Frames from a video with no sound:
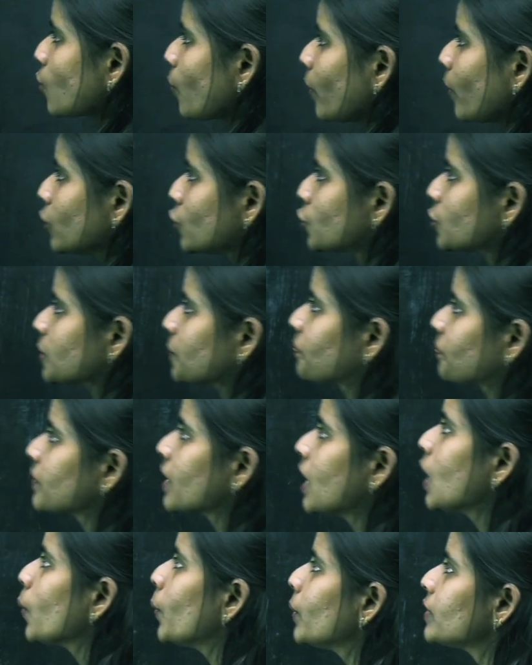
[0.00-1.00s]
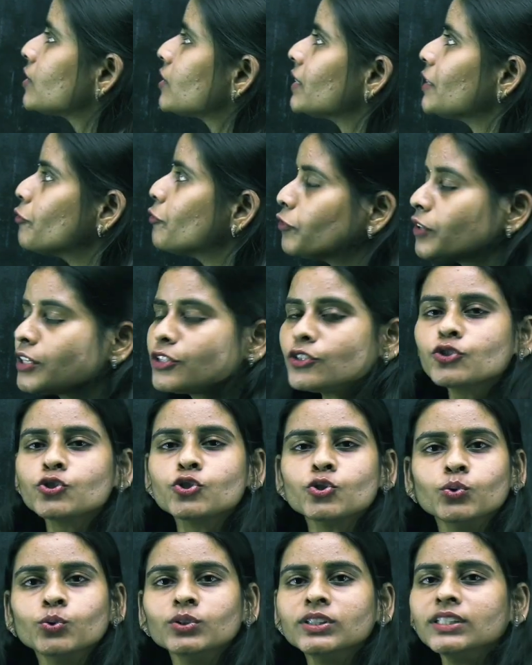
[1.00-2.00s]
question. With reference
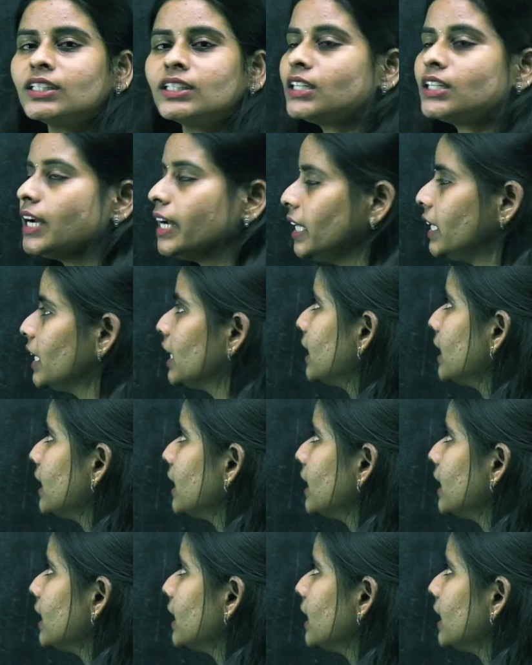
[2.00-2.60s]
to the Indian